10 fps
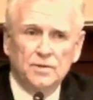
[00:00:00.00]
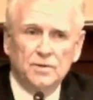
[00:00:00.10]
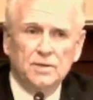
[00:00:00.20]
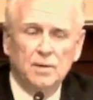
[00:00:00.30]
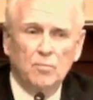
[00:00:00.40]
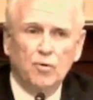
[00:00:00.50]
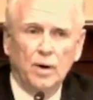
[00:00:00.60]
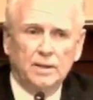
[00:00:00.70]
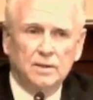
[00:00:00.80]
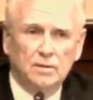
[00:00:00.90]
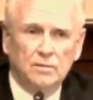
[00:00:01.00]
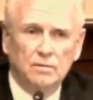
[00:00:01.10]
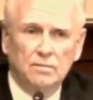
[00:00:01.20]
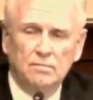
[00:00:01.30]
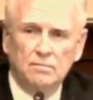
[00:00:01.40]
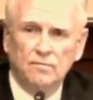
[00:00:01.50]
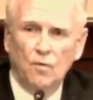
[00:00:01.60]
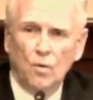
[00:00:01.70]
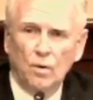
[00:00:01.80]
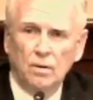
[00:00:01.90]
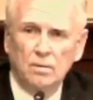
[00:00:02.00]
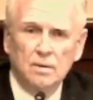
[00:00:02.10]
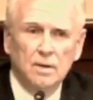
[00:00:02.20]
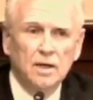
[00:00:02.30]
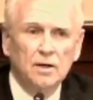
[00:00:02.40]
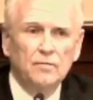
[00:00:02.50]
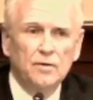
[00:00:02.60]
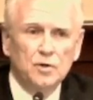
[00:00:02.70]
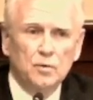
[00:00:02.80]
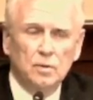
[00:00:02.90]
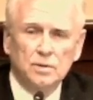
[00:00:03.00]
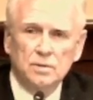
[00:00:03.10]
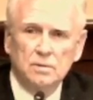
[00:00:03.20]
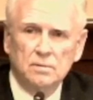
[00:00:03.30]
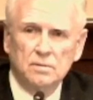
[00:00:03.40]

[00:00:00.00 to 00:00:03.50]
It's impractical for individuals